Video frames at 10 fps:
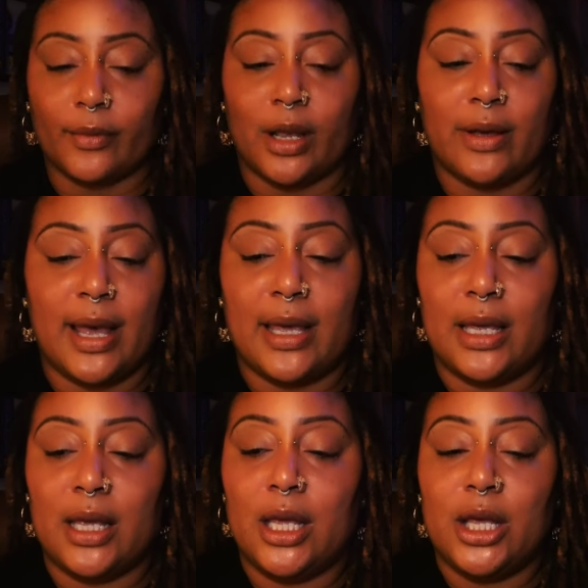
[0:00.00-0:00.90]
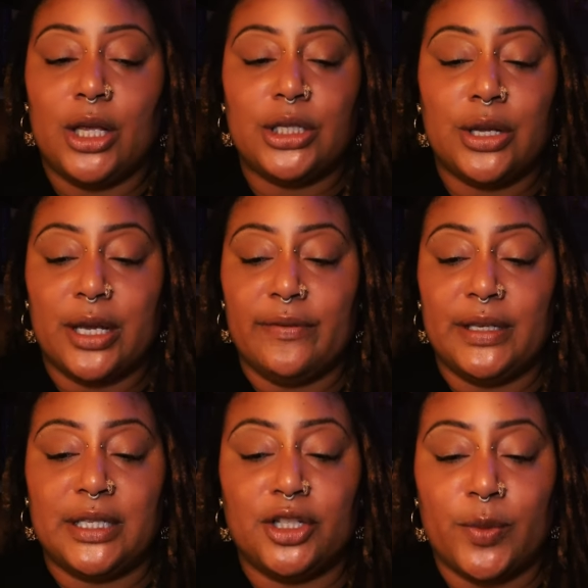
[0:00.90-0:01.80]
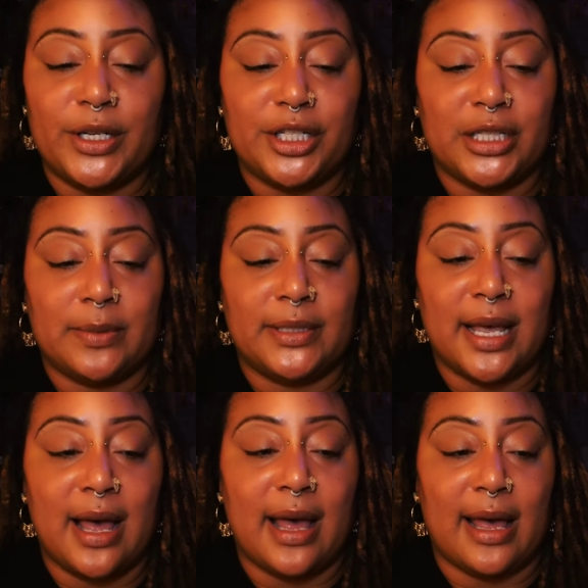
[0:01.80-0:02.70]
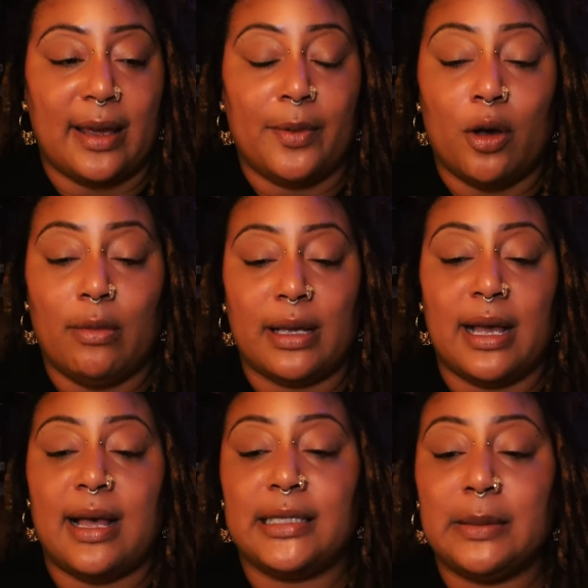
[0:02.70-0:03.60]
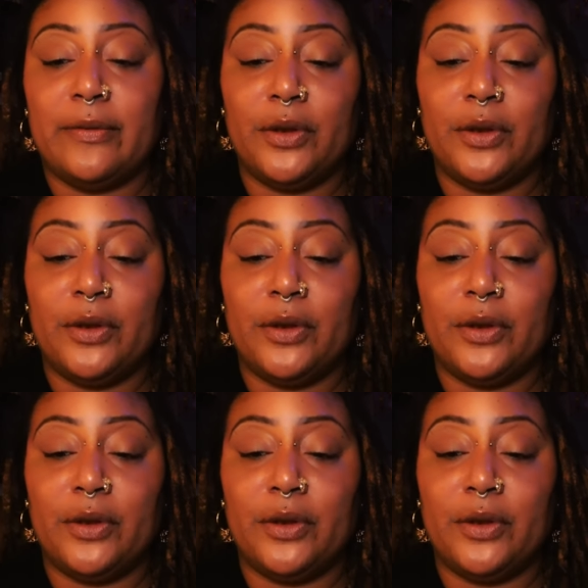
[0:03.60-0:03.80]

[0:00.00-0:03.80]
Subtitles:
Okay, so give this situation some time. Oh my God, some of